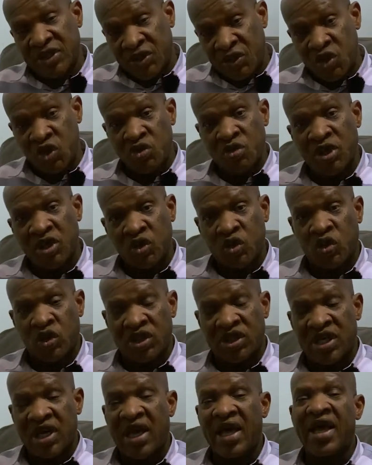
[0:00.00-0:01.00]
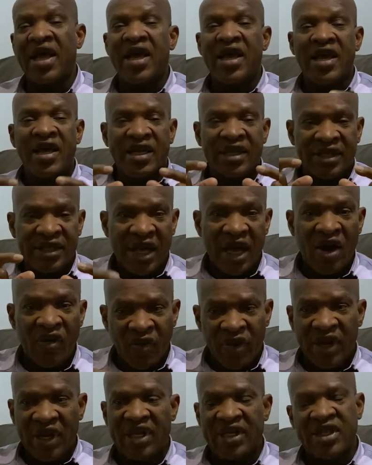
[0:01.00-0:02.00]
too much water that
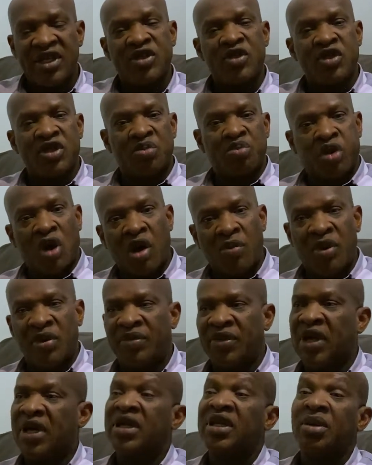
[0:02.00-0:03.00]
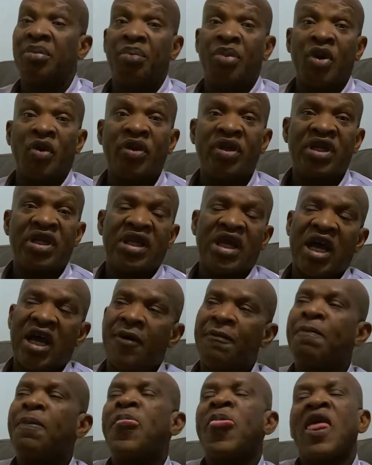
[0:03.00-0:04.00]
related to the problem that the building now
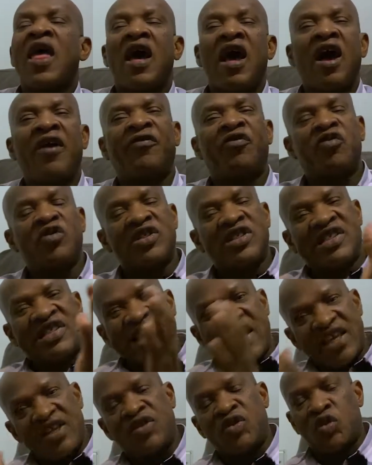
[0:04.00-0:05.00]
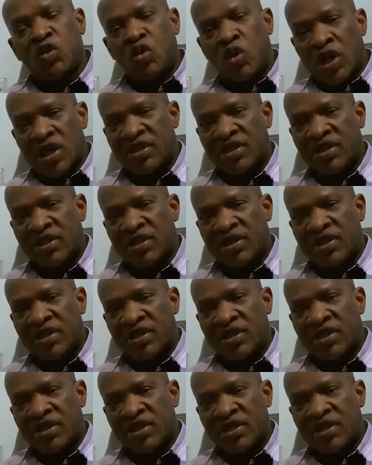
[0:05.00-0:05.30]
have to sink to one